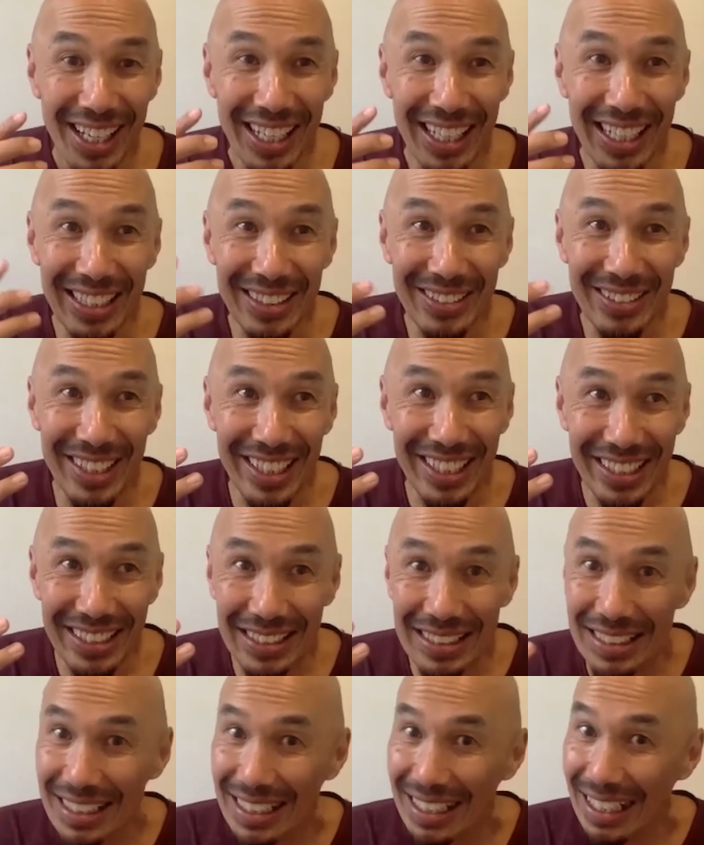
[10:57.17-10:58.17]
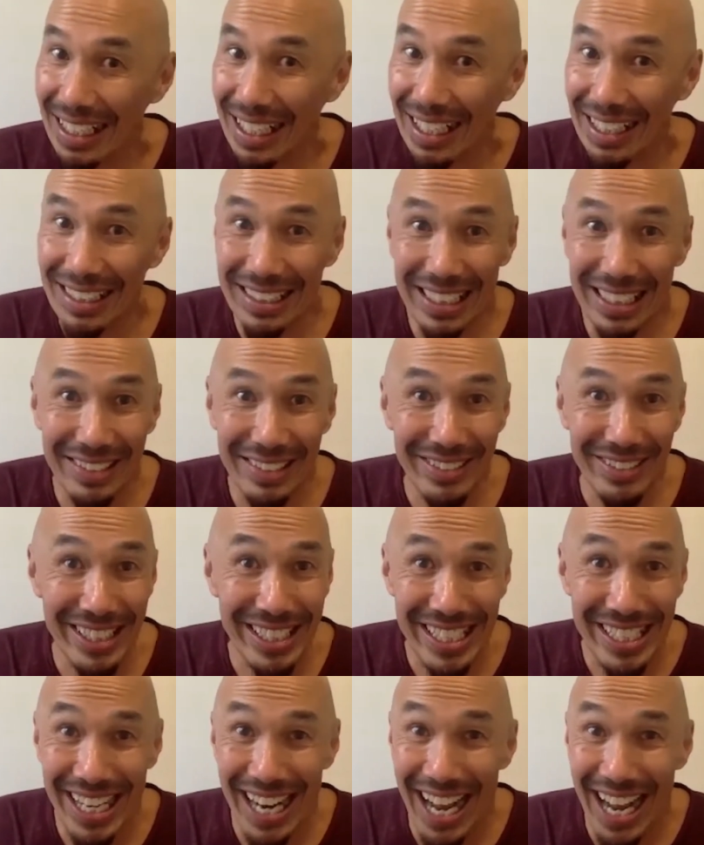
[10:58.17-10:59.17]
And I'm like, I'll give it a
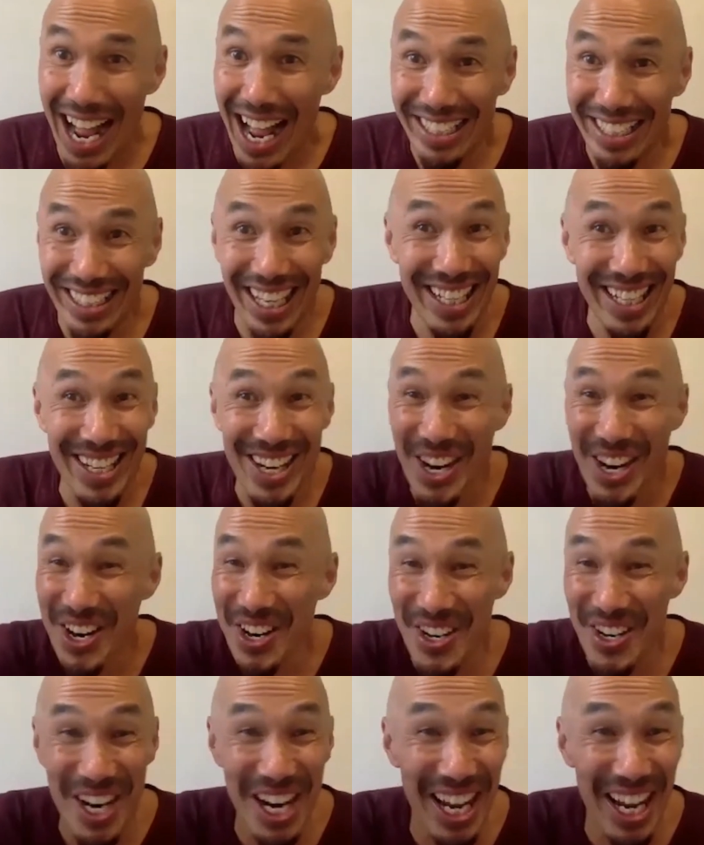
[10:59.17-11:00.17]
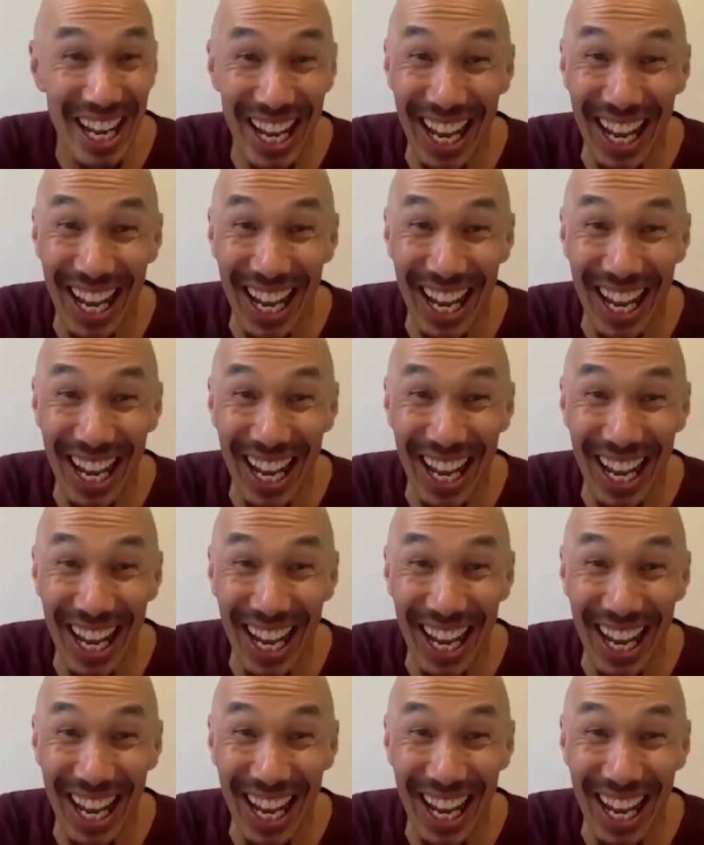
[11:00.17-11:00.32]
shot, you know.